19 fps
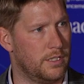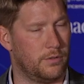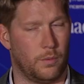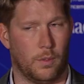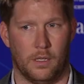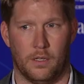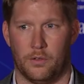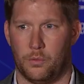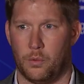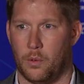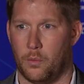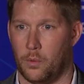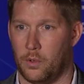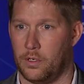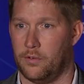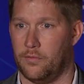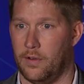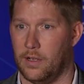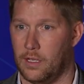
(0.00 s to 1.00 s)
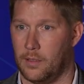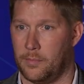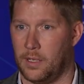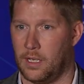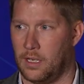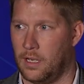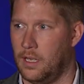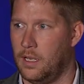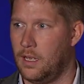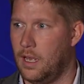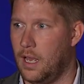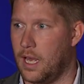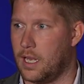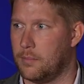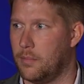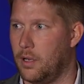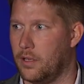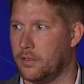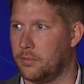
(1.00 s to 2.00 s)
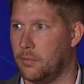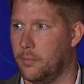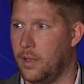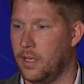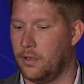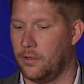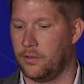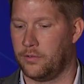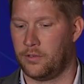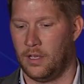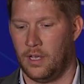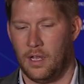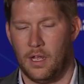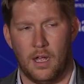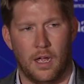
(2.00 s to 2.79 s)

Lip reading: as well as what we're developing at Impossible Metals,